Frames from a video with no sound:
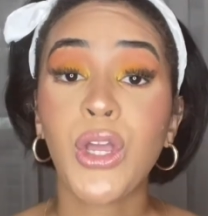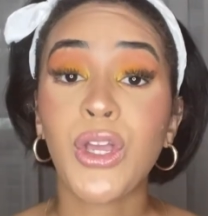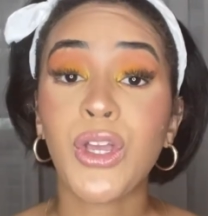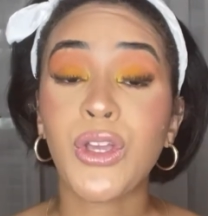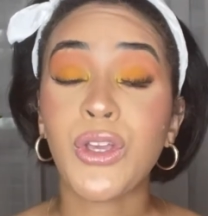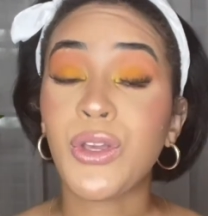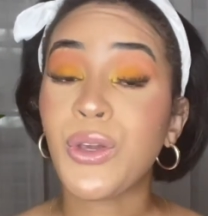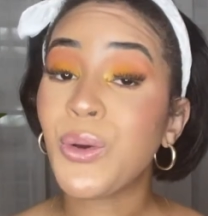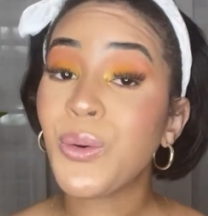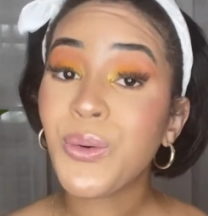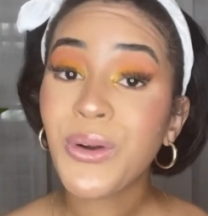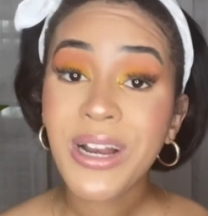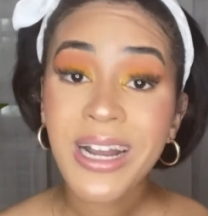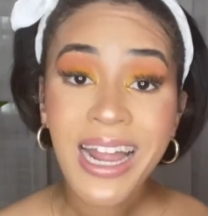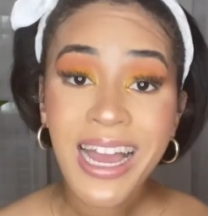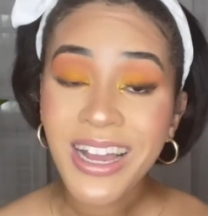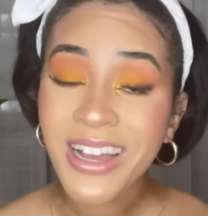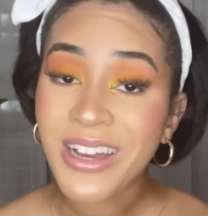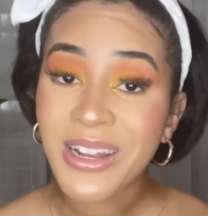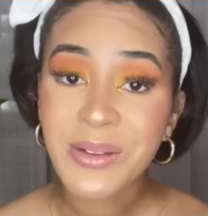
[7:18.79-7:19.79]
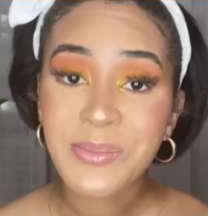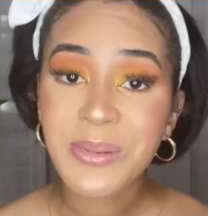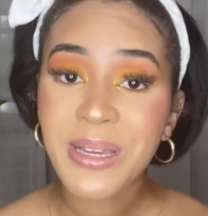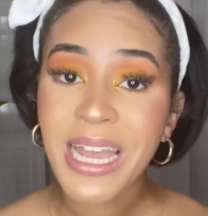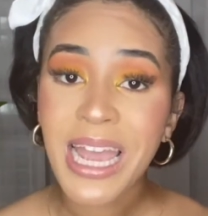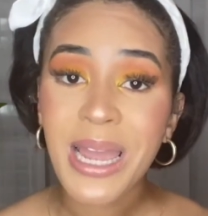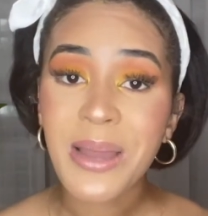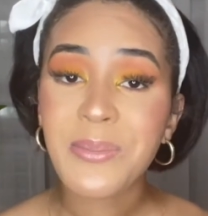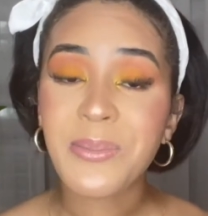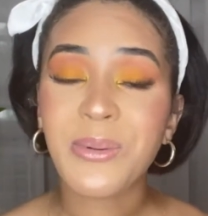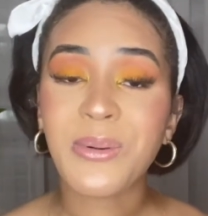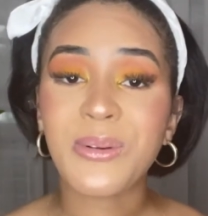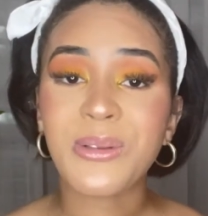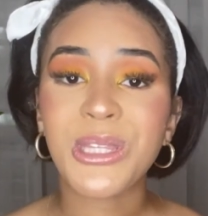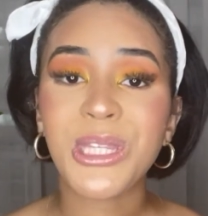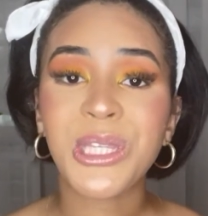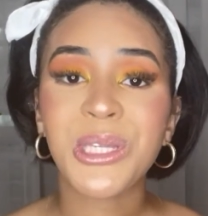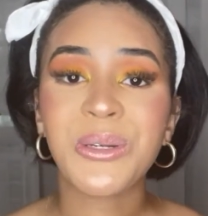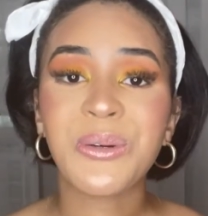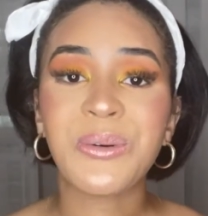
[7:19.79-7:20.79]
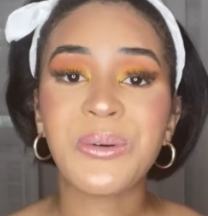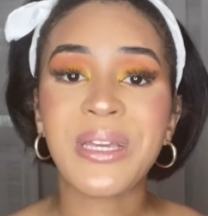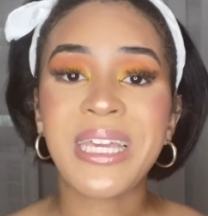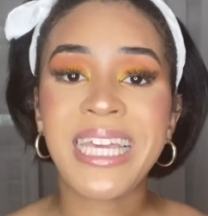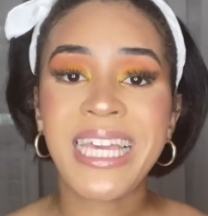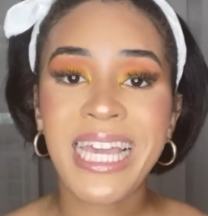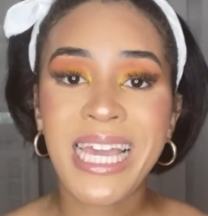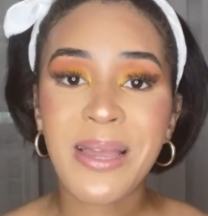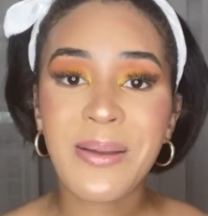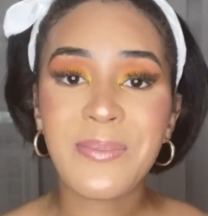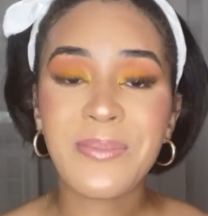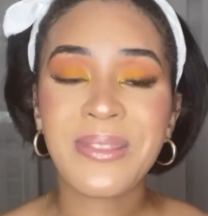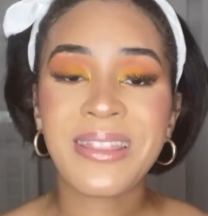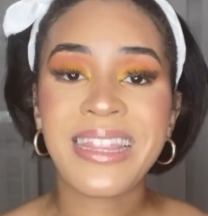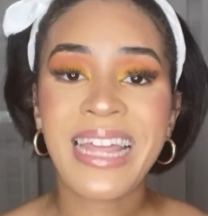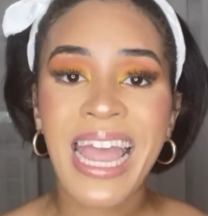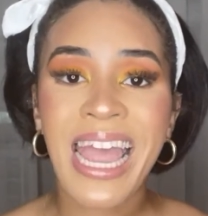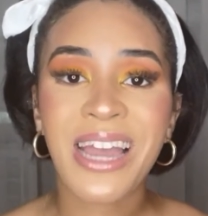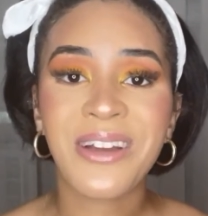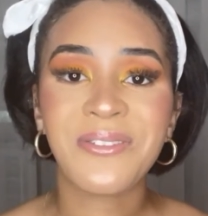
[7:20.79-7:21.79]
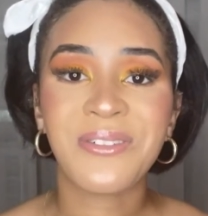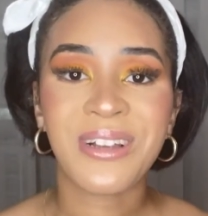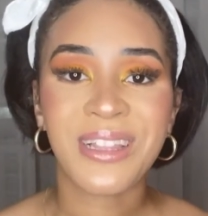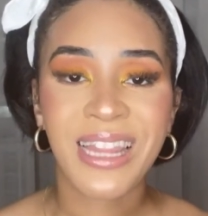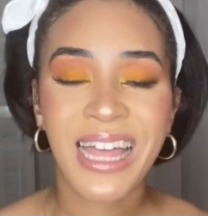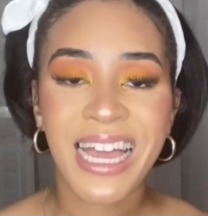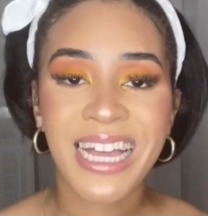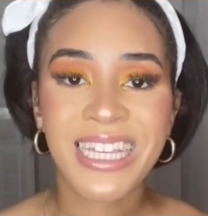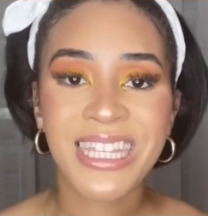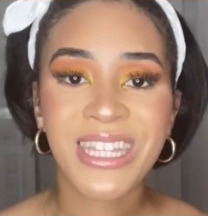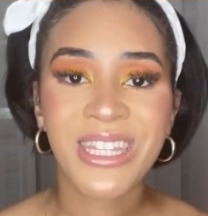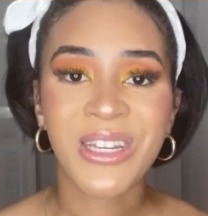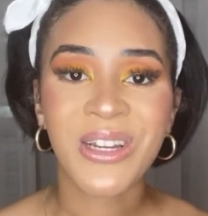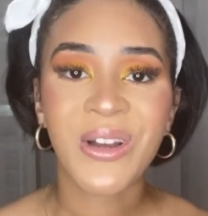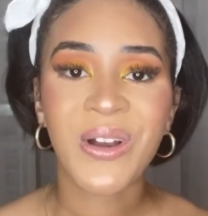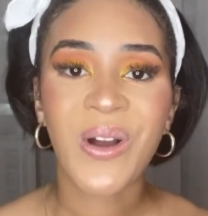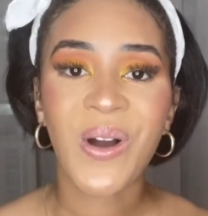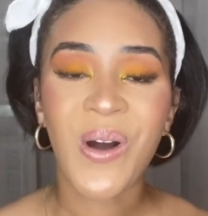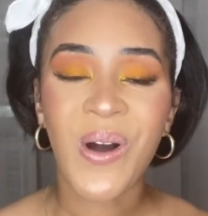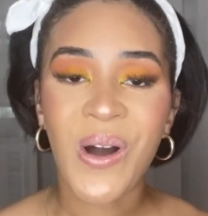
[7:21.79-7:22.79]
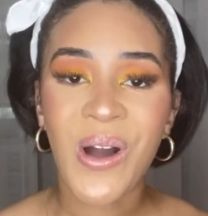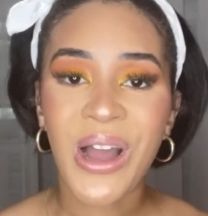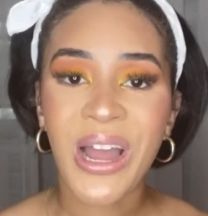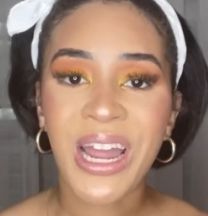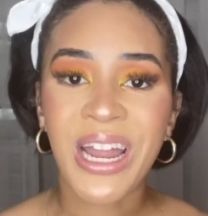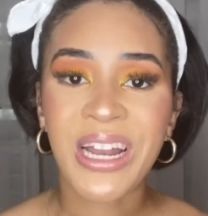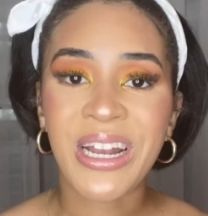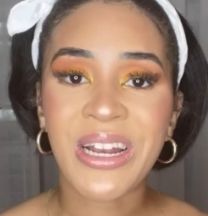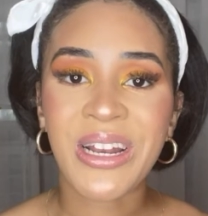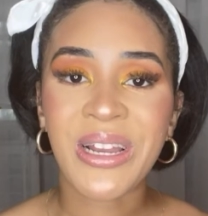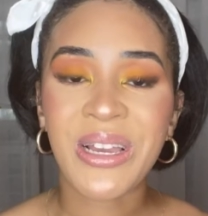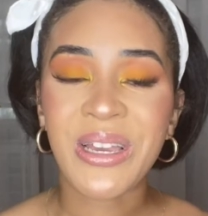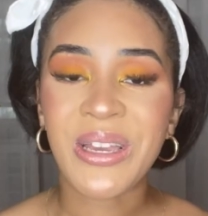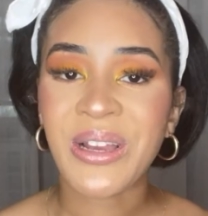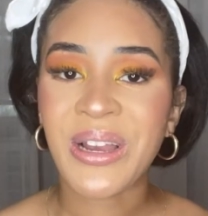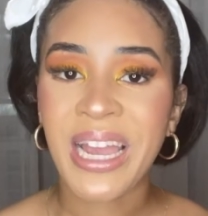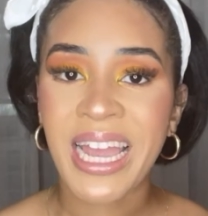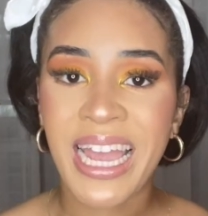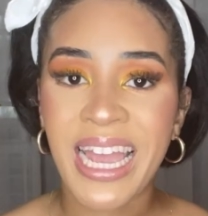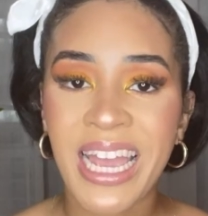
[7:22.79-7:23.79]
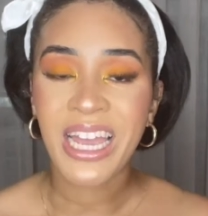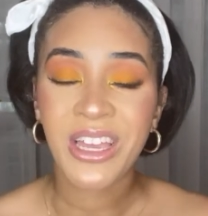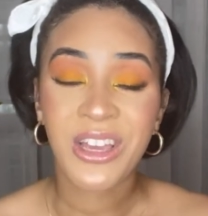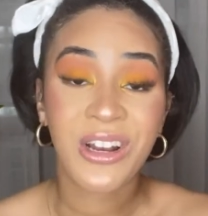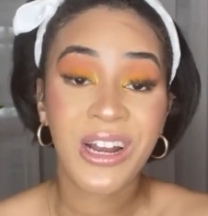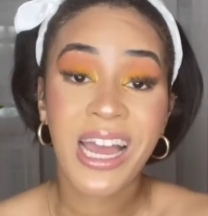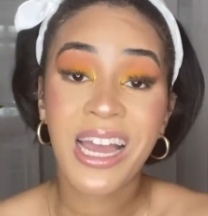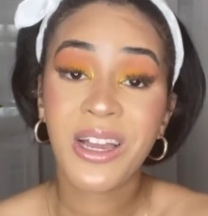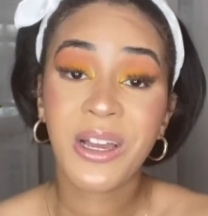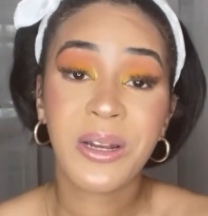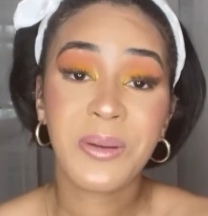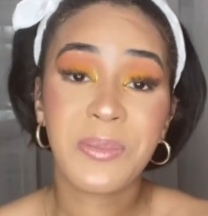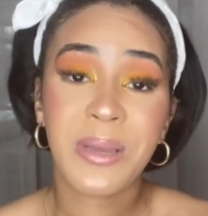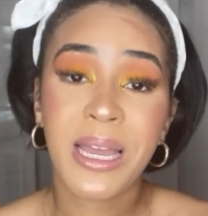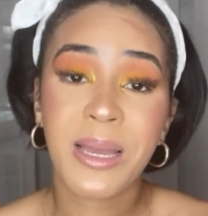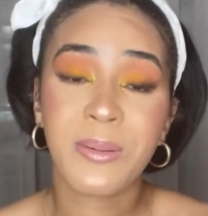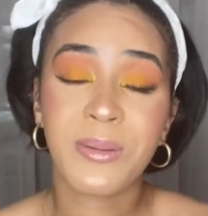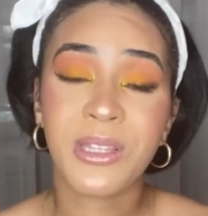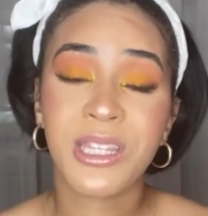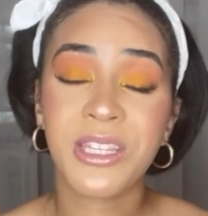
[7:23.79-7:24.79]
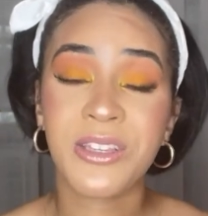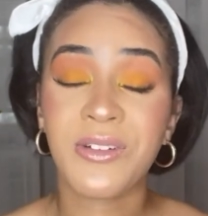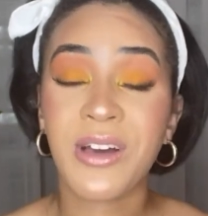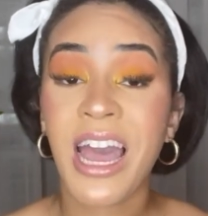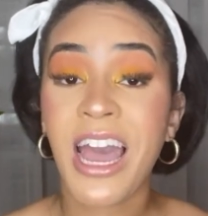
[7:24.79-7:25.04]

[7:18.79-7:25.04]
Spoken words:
you are not going to be able to keep that relaxer on your head. You're not going to be able to.